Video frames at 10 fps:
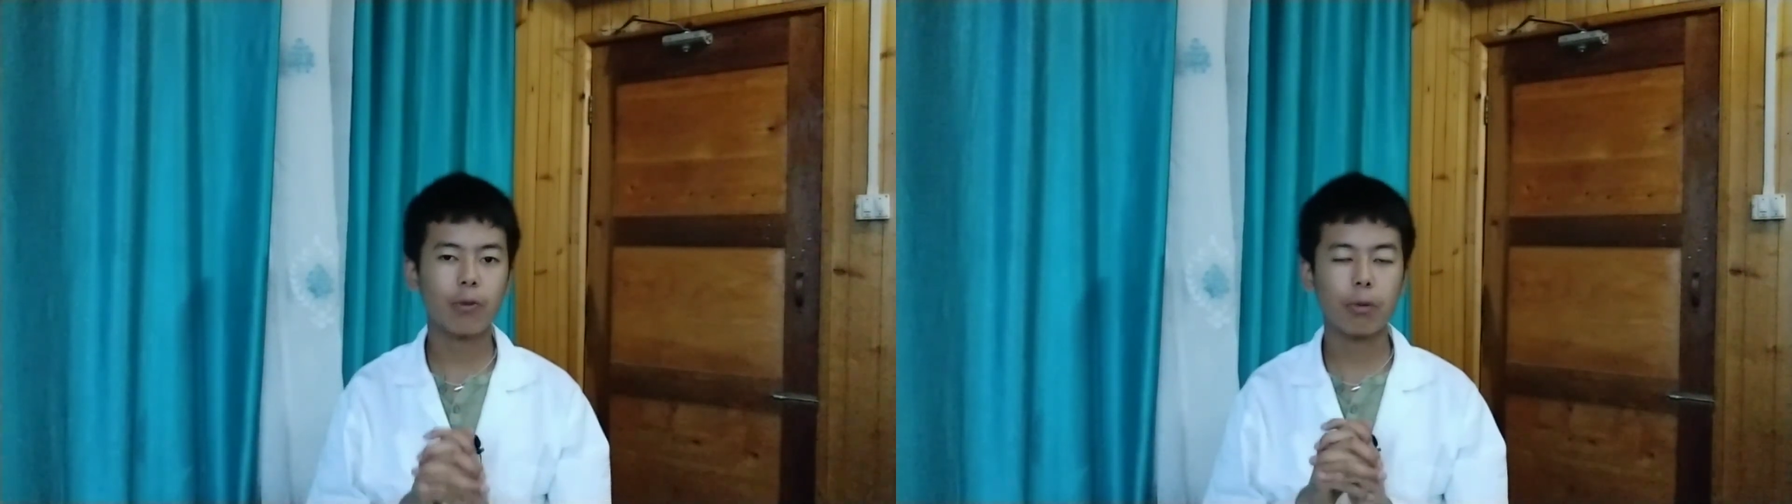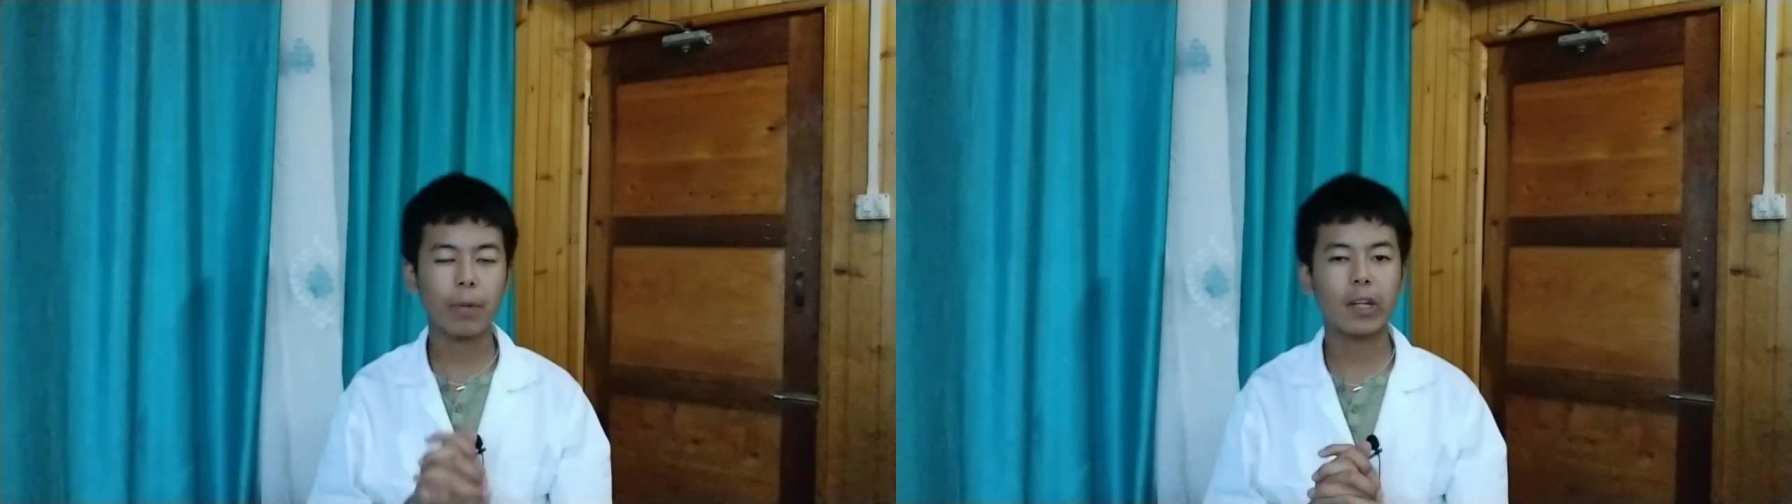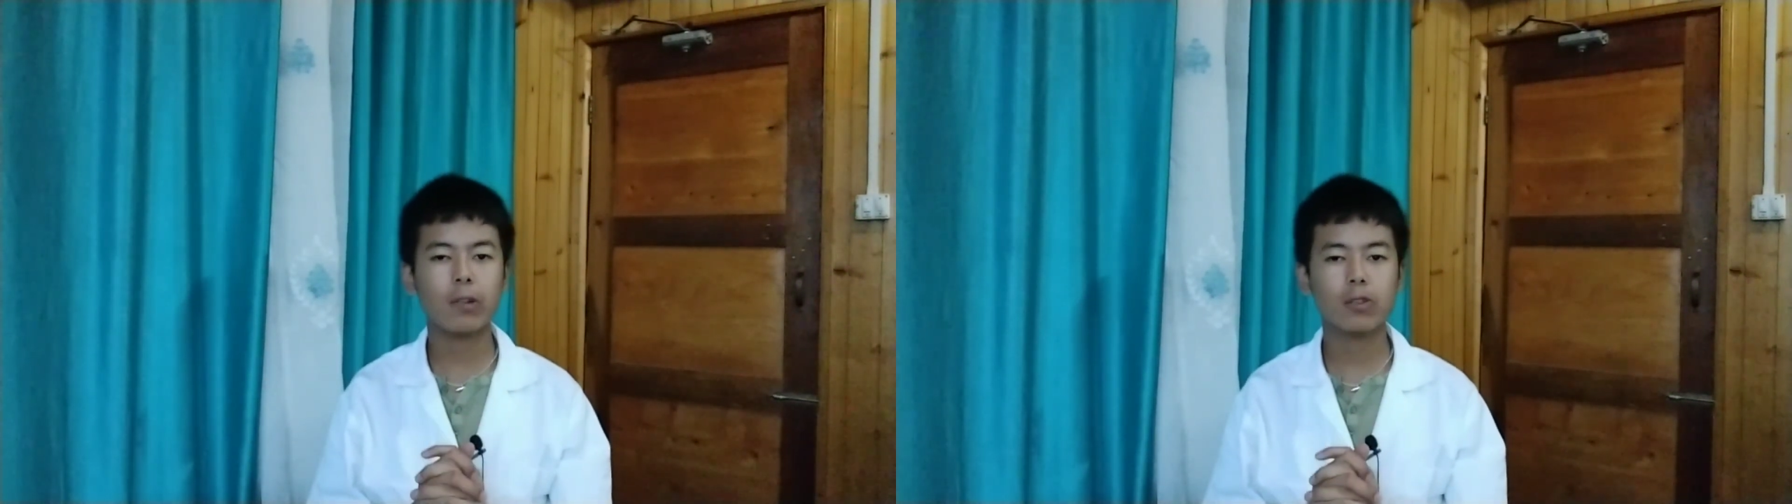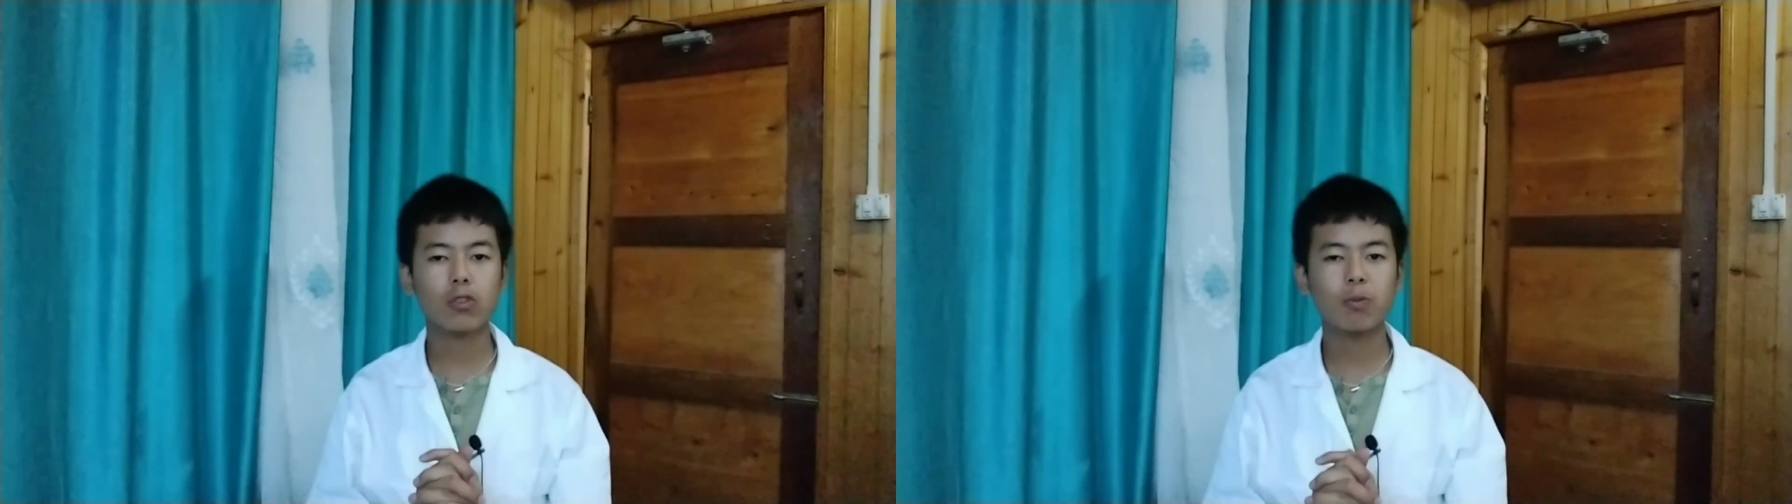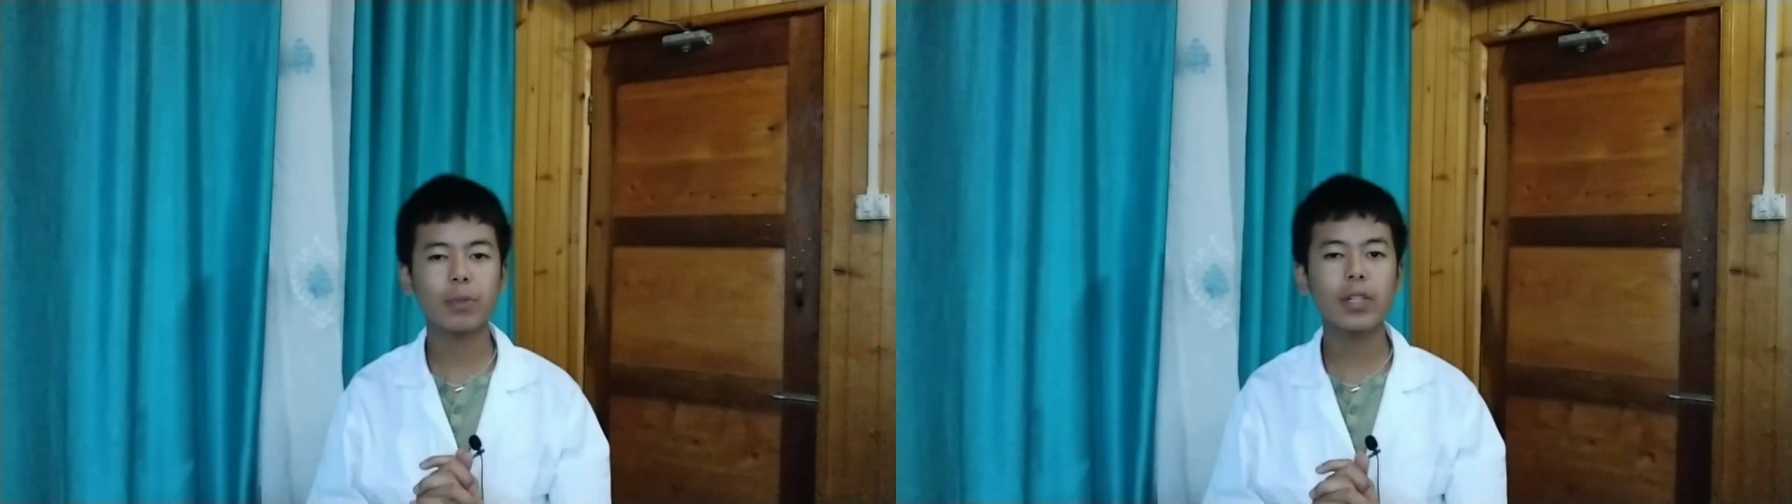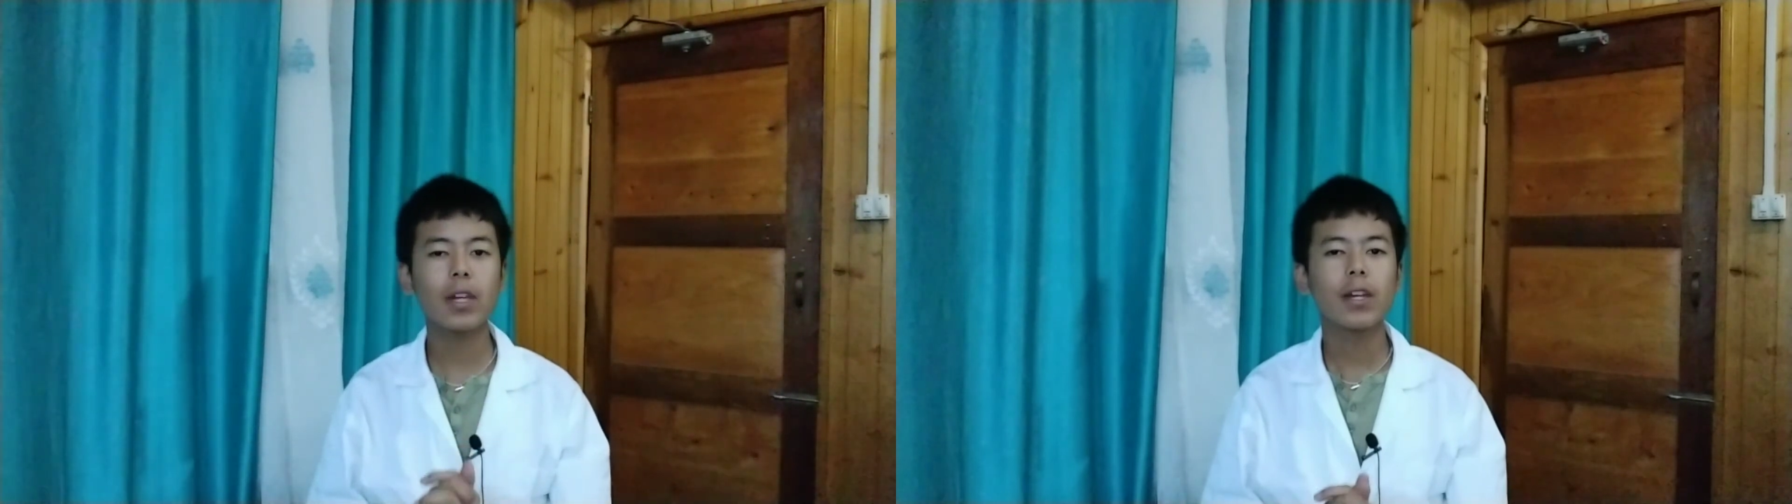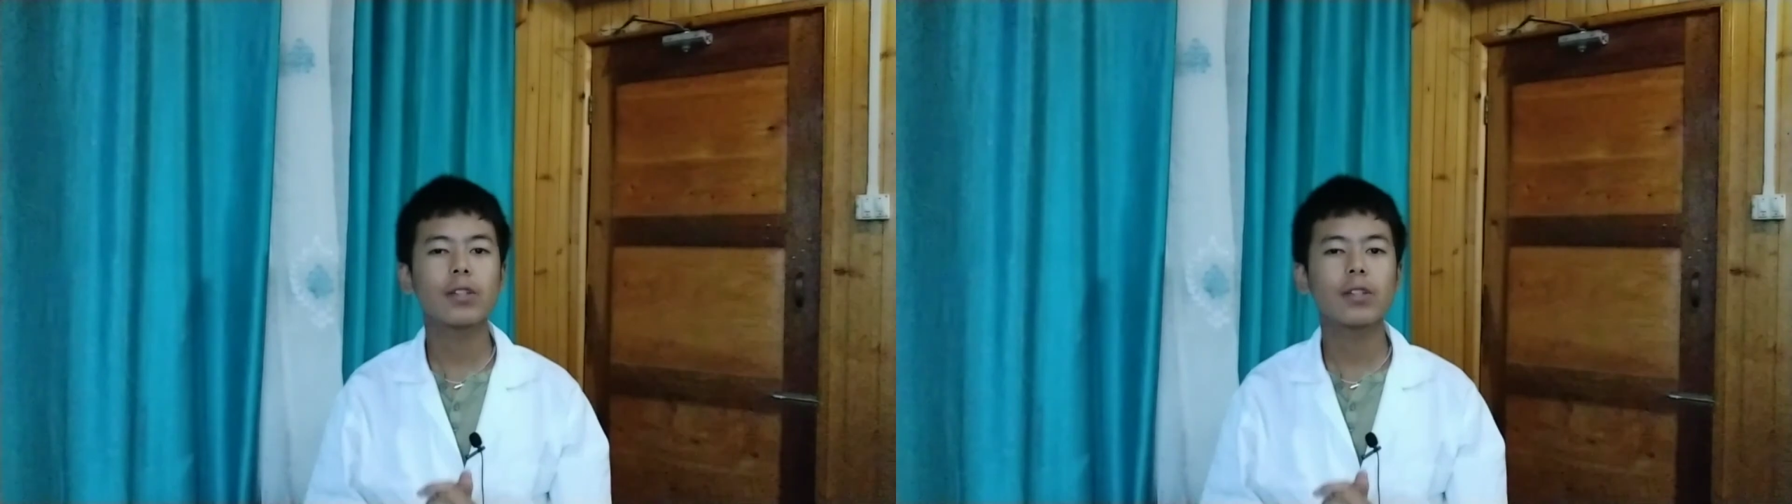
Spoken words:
for microscopy.